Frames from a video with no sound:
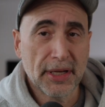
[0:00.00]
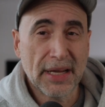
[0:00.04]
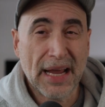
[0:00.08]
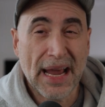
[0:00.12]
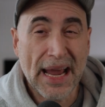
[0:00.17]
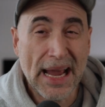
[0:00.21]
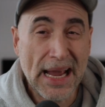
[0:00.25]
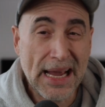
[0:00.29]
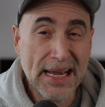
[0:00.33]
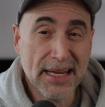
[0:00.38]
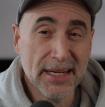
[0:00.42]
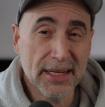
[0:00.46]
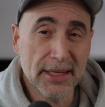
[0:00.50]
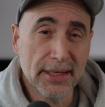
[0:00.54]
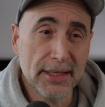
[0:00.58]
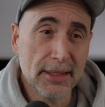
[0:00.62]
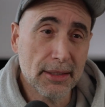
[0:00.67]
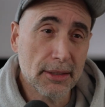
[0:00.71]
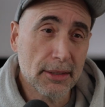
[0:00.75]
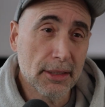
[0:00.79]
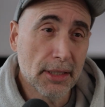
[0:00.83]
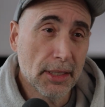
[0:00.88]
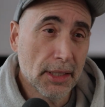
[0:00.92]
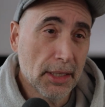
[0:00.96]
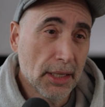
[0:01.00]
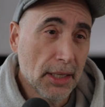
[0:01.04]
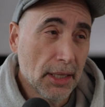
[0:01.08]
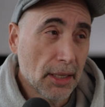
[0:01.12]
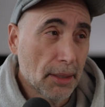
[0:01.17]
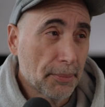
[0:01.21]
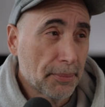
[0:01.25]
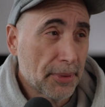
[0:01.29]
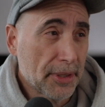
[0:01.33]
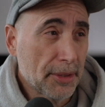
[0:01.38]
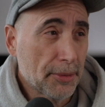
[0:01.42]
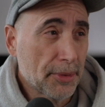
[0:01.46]
He hated it,
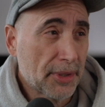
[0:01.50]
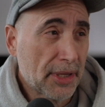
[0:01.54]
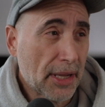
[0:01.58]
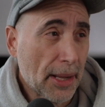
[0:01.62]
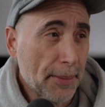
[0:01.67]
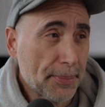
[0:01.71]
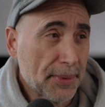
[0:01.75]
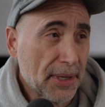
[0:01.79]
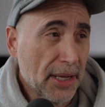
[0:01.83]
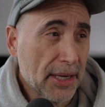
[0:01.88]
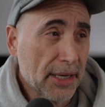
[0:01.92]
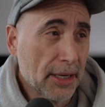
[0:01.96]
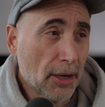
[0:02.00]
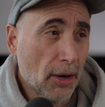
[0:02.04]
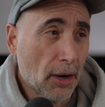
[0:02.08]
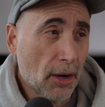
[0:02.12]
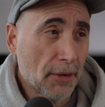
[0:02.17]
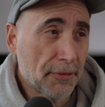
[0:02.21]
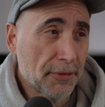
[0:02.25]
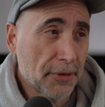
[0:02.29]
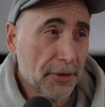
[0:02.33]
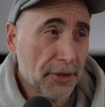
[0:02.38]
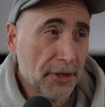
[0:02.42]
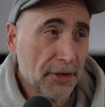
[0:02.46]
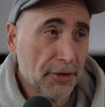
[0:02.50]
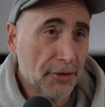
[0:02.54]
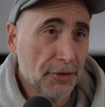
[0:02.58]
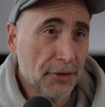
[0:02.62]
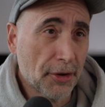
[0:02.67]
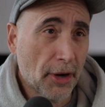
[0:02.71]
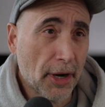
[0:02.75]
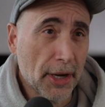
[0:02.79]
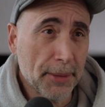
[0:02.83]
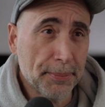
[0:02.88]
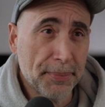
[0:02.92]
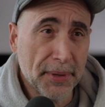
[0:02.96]
but he kept getting offered these
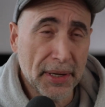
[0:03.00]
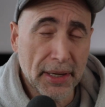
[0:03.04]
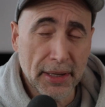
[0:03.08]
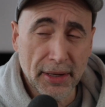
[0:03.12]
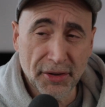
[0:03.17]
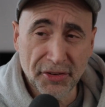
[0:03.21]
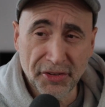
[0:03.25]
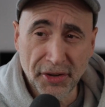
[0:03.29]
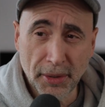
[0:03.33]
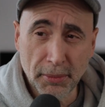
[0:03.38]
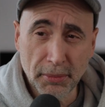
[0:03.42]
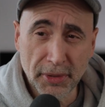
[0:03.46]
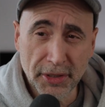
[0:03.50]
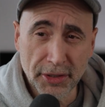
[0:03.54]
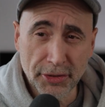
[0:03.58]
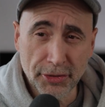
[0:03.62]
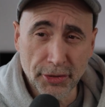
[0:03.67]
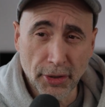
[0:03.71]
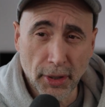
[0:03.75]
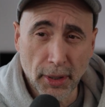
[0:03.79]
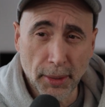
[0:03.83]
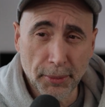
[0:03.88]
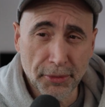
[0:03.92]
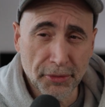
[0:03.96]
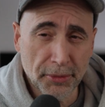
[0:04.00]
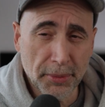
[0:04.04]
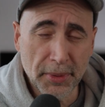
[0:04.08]
high-paying assembly jobs,